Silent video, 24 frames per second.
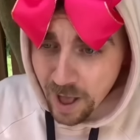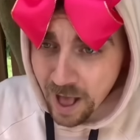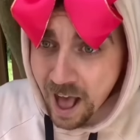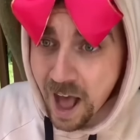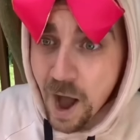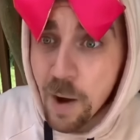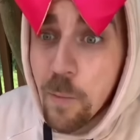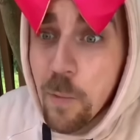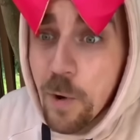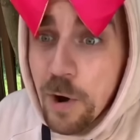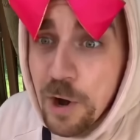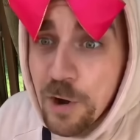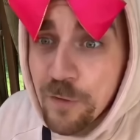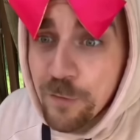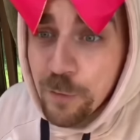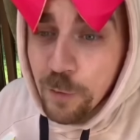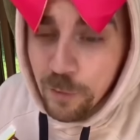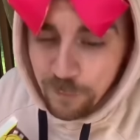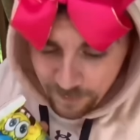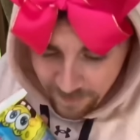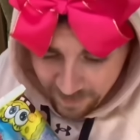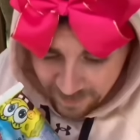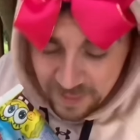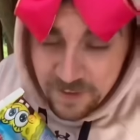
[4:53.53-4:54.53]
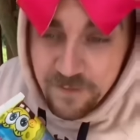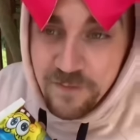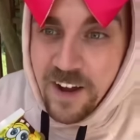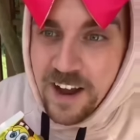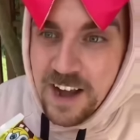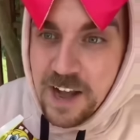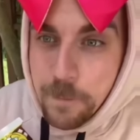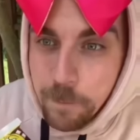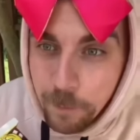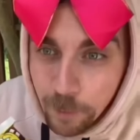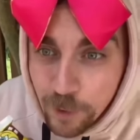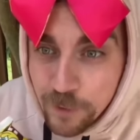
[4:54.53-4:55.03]
I wonder if we'll finally find a
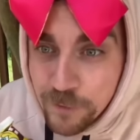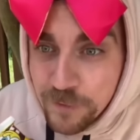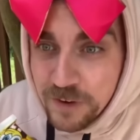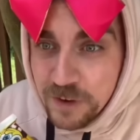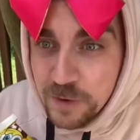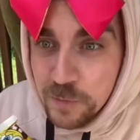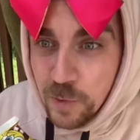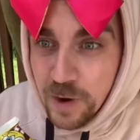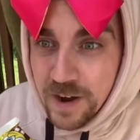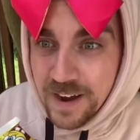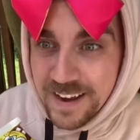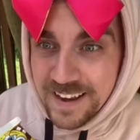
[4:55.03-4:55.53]
perfect one.